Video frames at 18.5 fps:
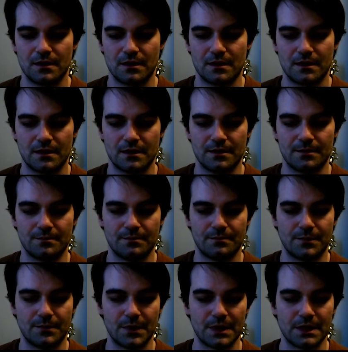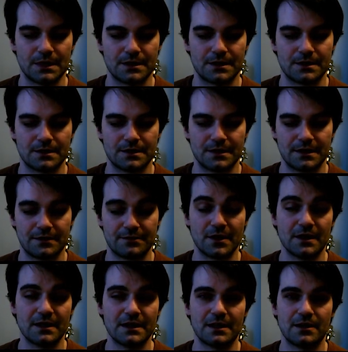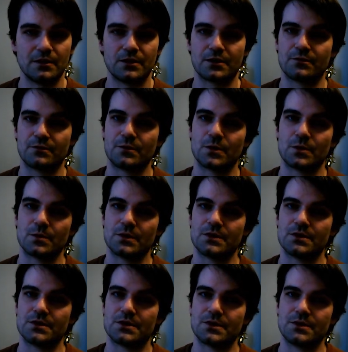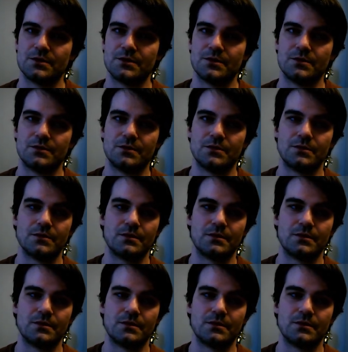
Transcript: But if not, I'll look forward to